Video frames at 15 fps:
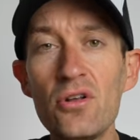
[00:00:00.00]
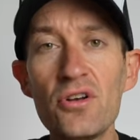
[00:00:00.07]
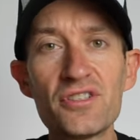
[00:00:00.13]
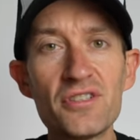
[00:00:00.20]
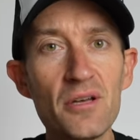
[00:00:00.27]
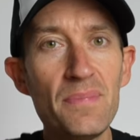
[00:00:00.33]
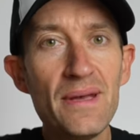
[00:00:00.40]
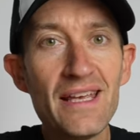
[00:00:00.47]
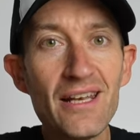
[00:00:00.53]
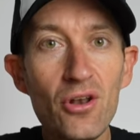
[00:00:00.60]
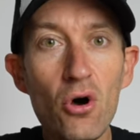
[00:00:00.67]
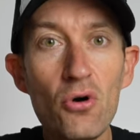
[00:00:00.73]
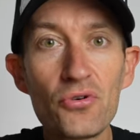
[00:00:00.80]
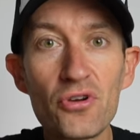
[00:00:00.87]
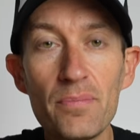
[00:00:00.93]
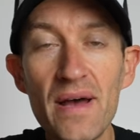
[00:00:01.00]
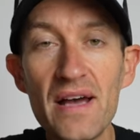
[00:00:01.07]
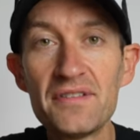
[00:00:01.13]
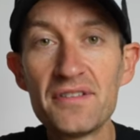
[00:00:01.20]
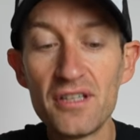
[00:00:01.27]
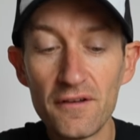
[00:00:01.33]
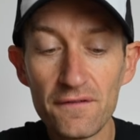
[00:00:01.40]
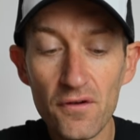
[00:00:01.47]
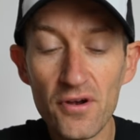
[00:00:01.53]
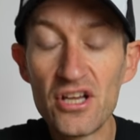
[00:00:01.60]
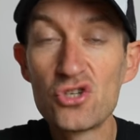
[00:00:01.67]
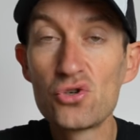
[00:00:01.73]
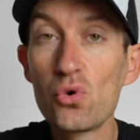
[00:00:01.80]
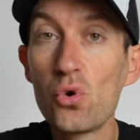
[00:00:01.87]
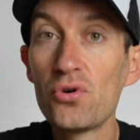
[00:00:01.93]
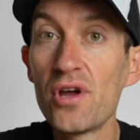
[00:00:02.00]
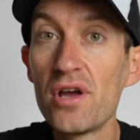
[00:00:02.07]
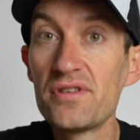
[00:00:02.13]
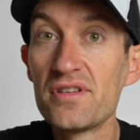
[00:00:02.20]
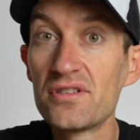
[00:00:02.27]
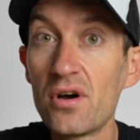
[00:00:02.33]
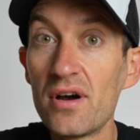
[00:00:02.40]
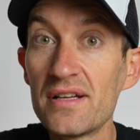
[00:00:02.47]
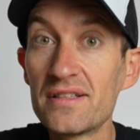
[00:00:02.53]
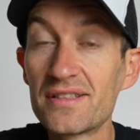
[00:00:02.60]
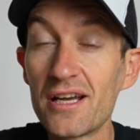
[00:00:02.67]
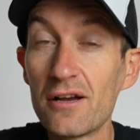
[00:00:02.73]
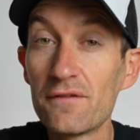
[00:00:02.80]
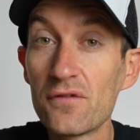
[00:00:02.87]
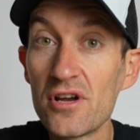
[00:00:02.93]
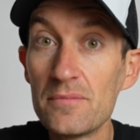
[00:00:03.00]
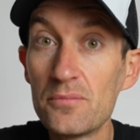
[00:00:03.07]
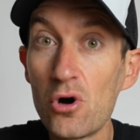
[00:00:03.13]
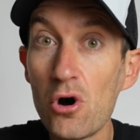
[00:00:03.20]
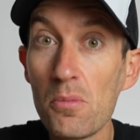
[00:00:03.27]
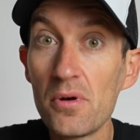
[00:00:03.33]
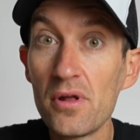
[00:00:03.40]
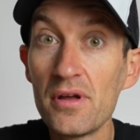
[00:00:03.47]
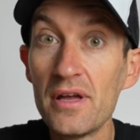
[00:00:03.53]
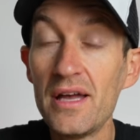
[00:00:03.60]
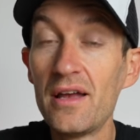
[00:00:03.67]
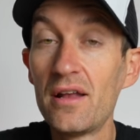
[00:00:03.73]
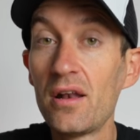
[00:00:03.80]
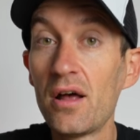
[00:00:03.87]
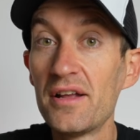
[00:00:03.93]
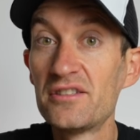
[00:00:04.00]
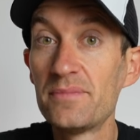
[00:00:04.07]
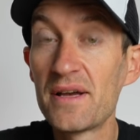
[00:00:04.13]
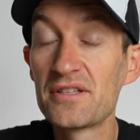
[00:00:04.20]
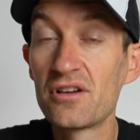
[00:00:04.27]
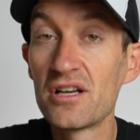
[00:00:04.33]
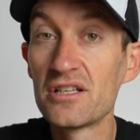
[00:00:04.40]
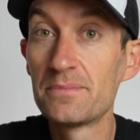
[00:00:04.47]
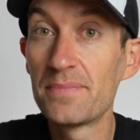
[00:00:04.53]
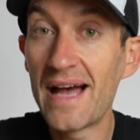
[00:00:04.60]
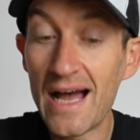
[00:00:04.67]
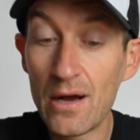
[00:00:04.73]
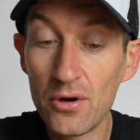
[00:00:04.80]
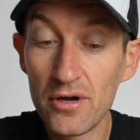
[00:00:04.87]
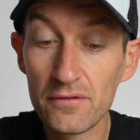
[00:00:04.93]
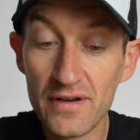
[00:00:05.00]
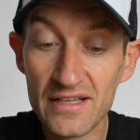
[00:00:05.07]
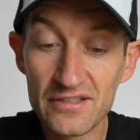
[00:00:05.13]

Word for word: looks a bit long compared to the very short nose designs that are very popular, like Specialized Power, for